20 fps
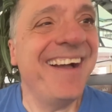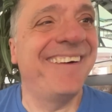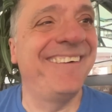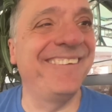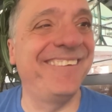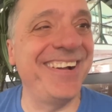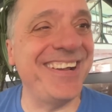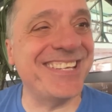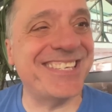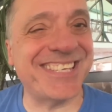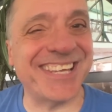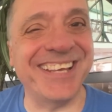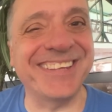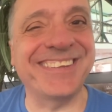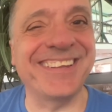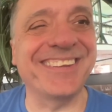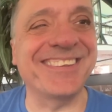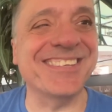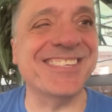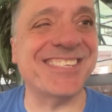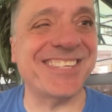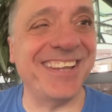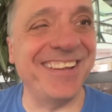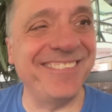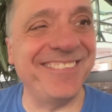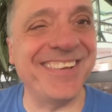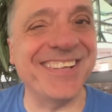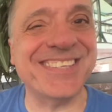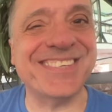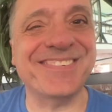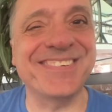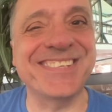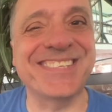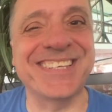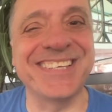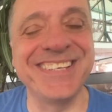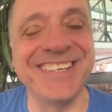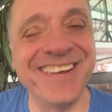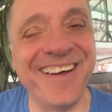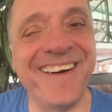We said that the Soviets were
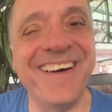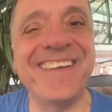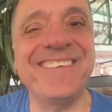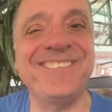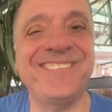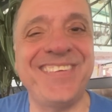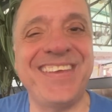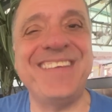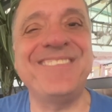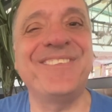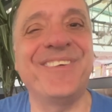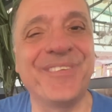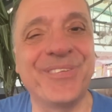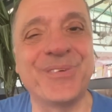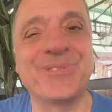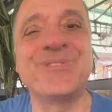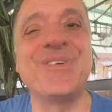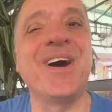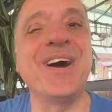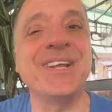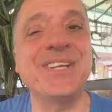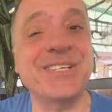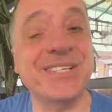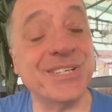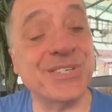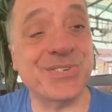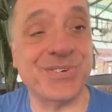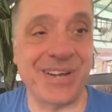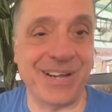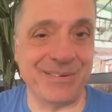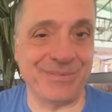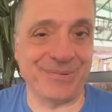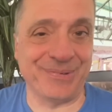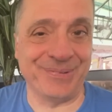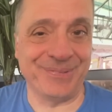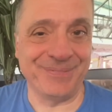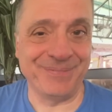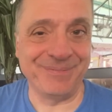denying people the right to travel.